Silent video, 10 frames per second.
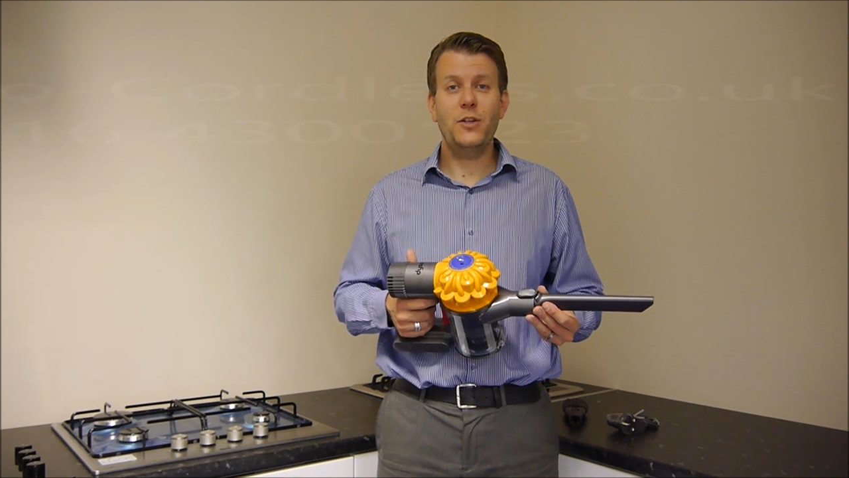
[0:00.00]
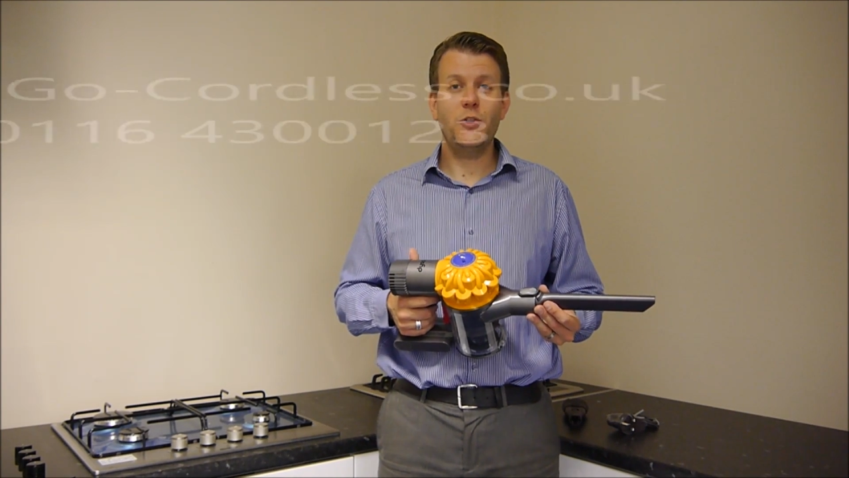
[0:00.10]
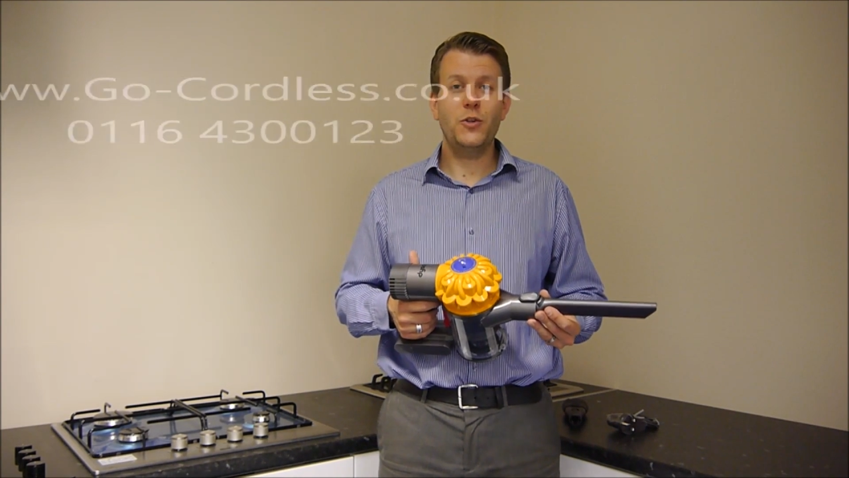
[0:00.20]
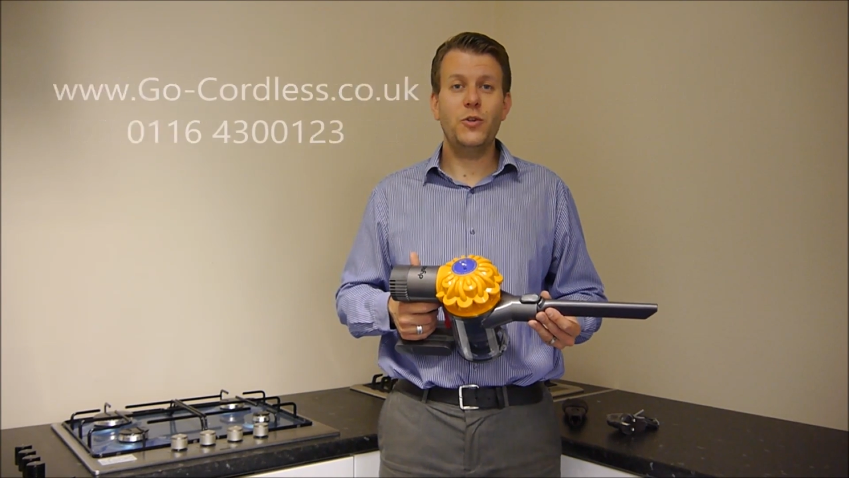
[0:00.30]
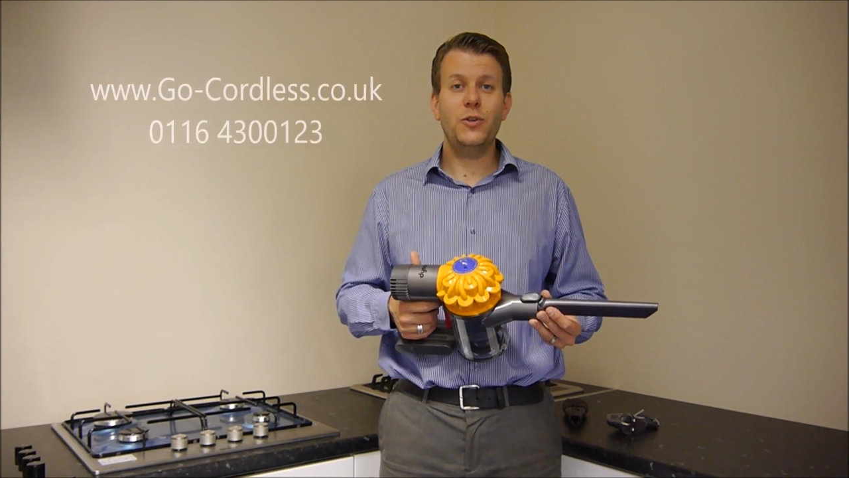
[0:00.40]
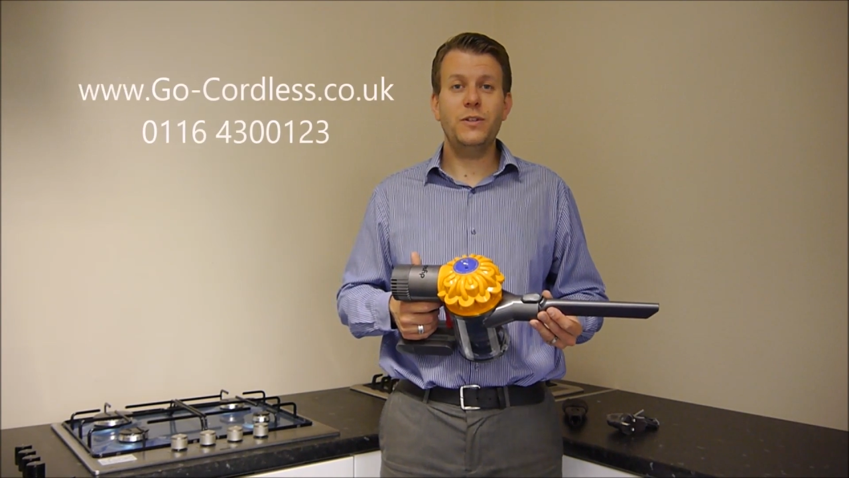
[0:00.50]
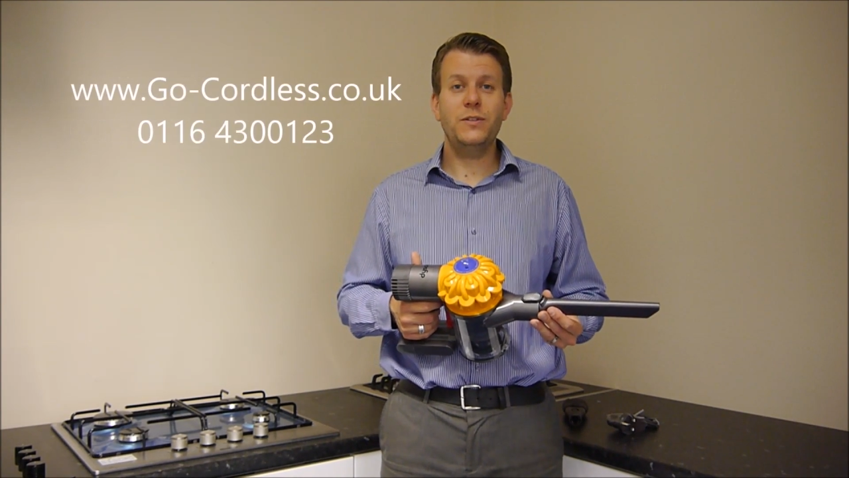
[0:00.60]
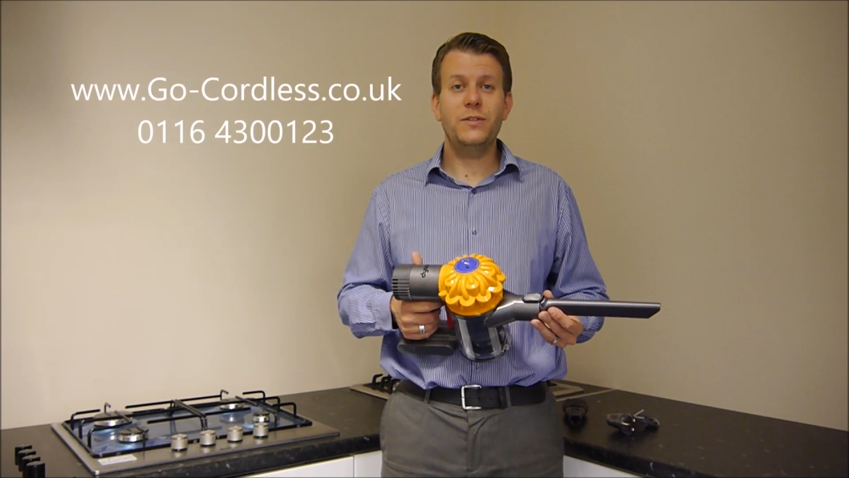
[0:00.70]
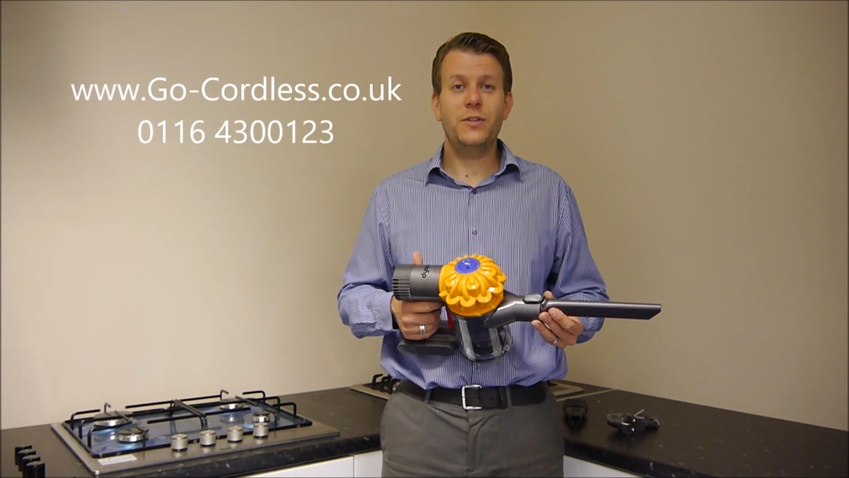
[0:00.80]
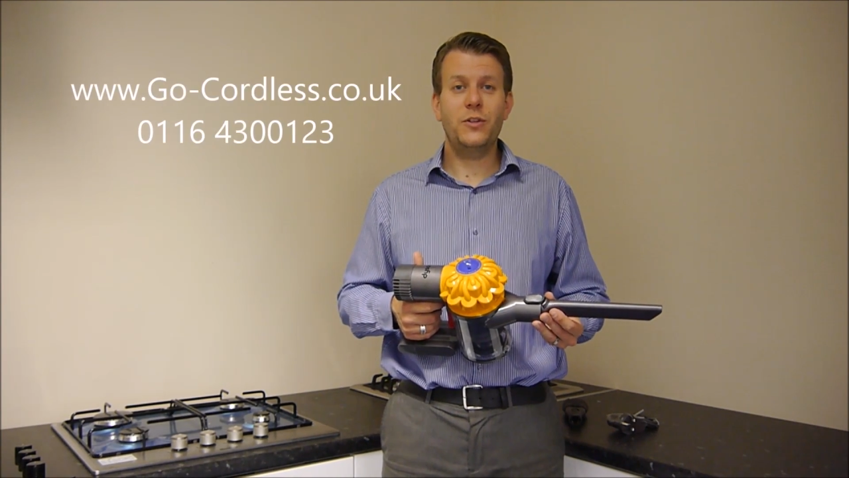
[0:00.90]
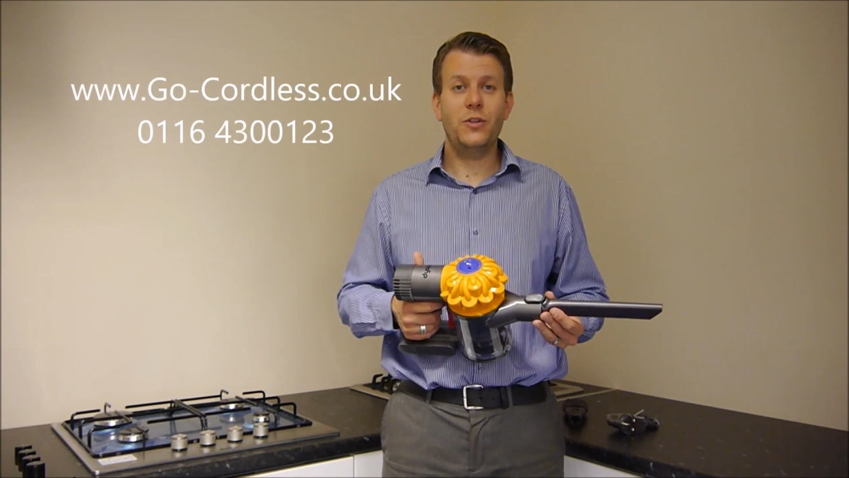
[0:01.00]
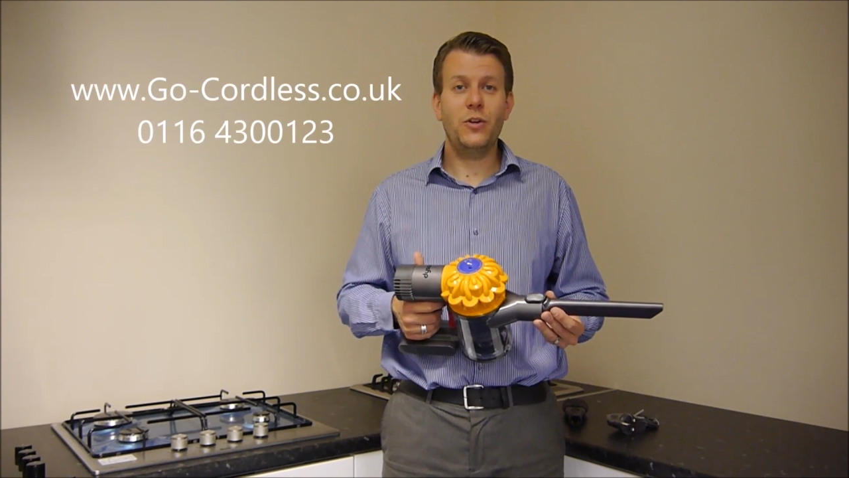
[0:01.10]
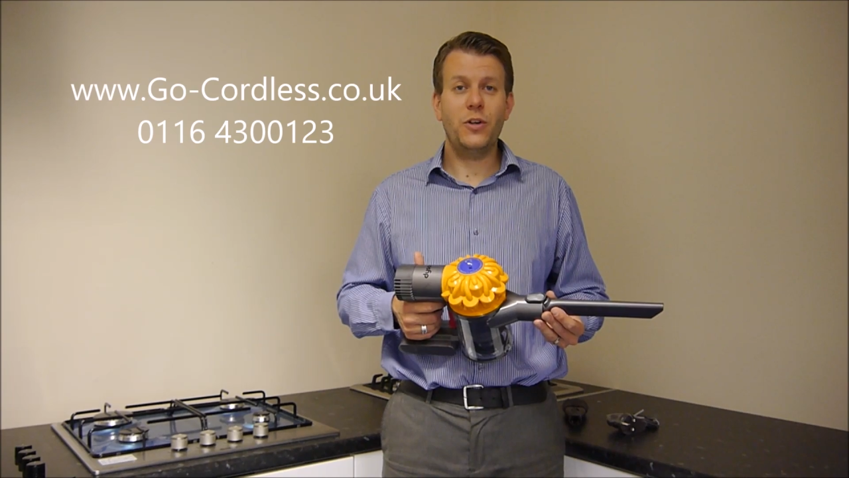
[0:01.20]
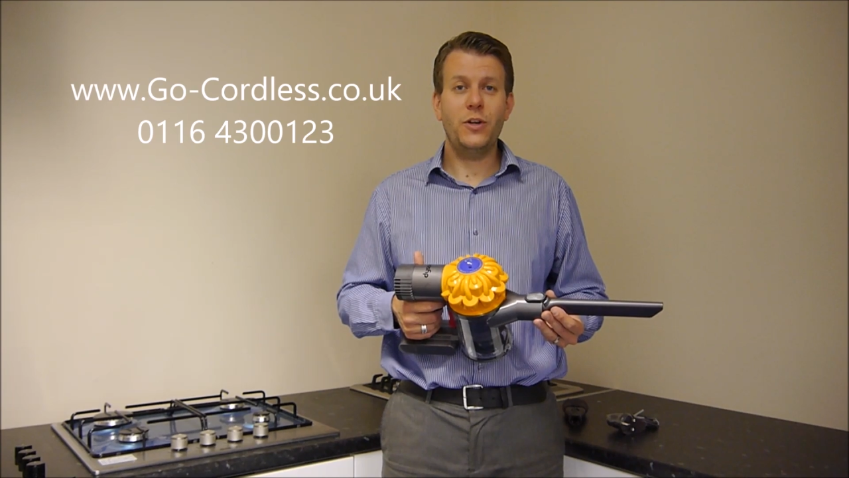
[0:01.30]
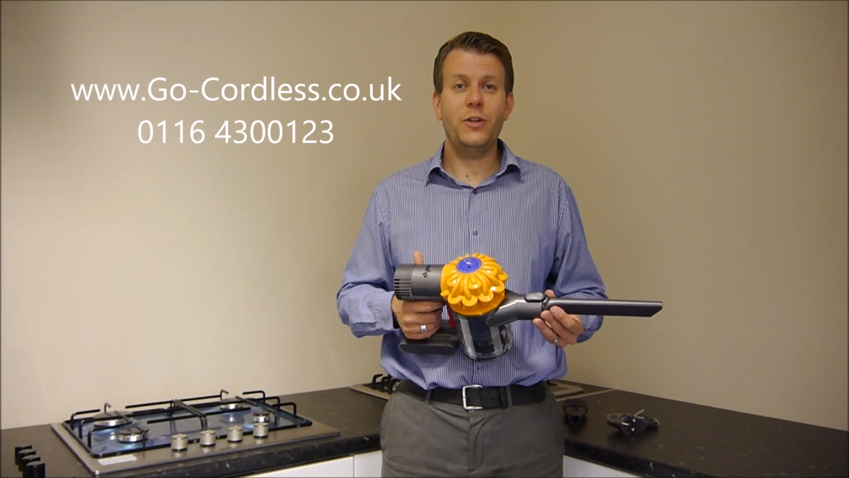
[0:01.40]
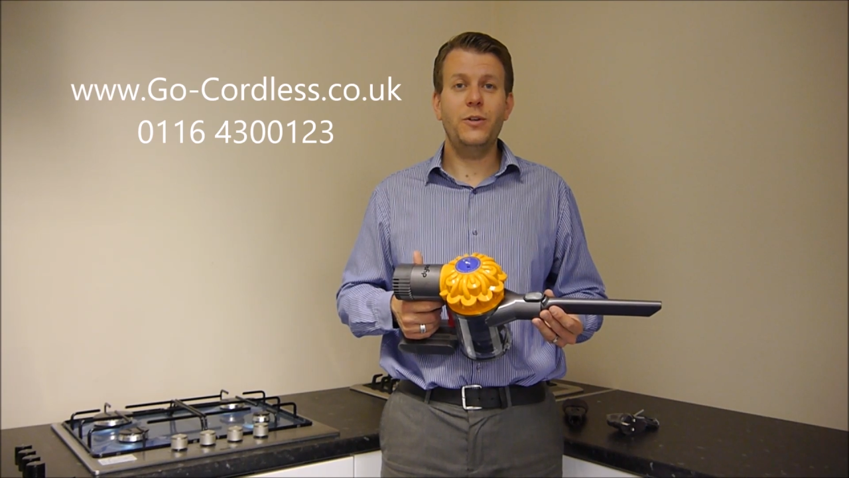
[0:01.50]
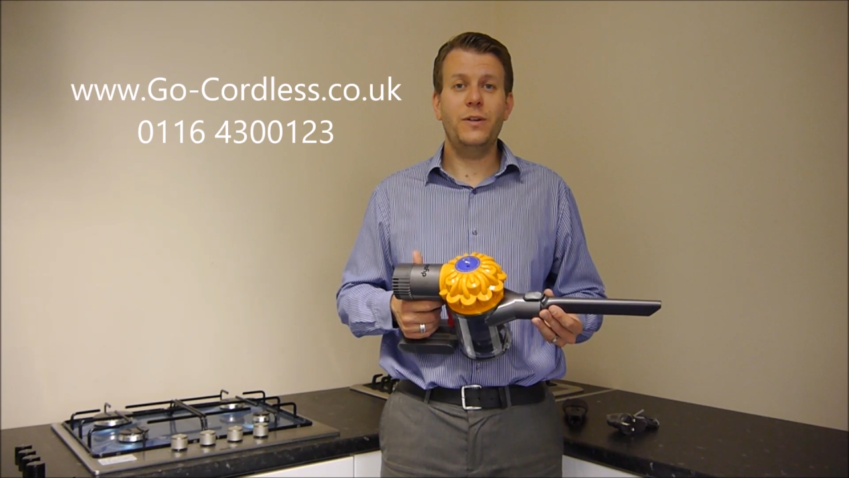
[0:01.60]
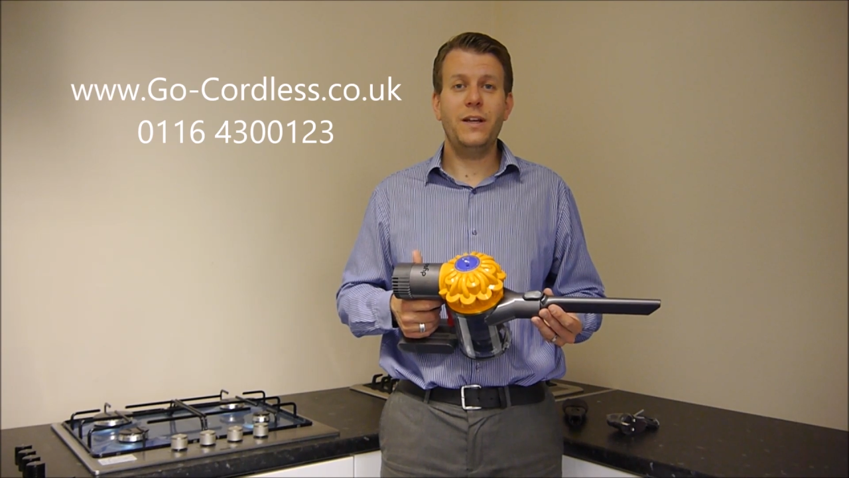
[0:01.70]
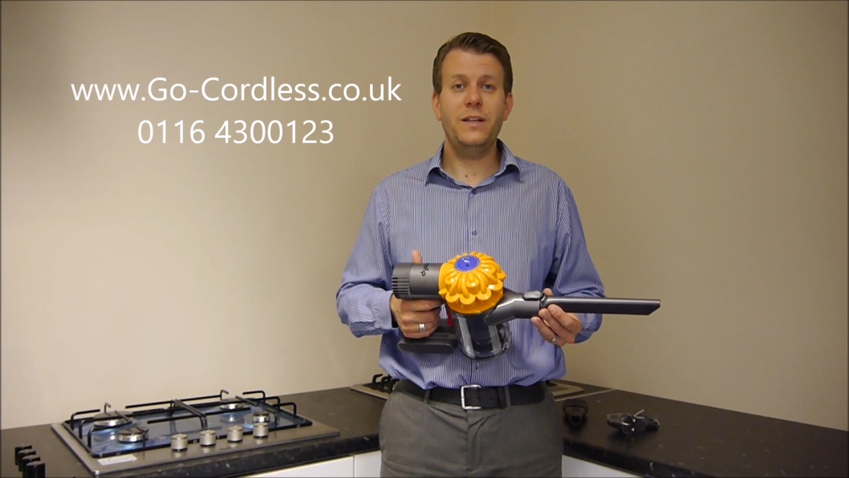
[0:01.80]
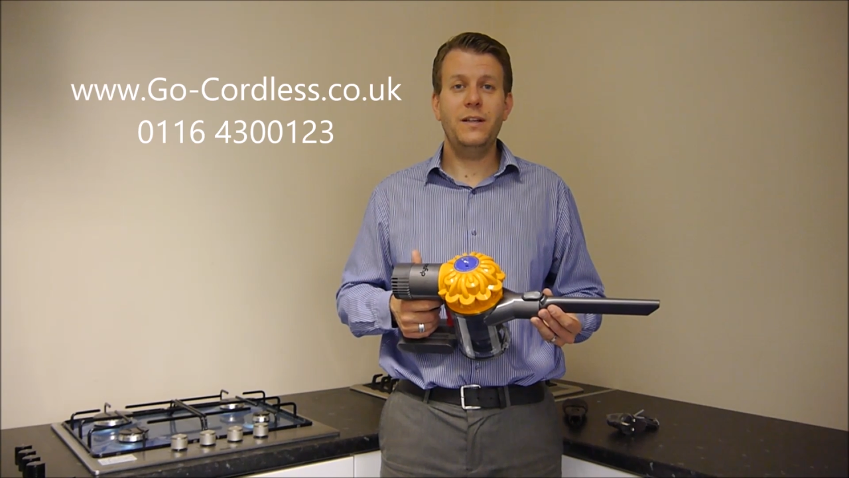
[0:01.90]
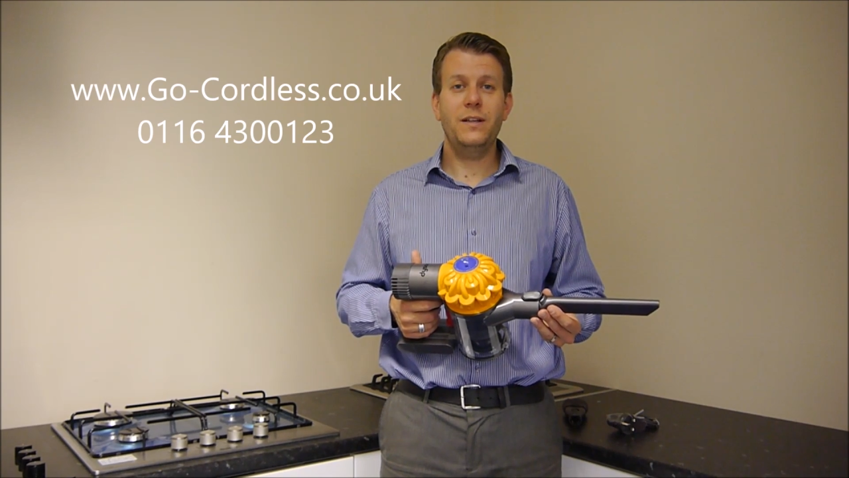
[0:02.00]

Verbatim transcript: gocordless.co.uk,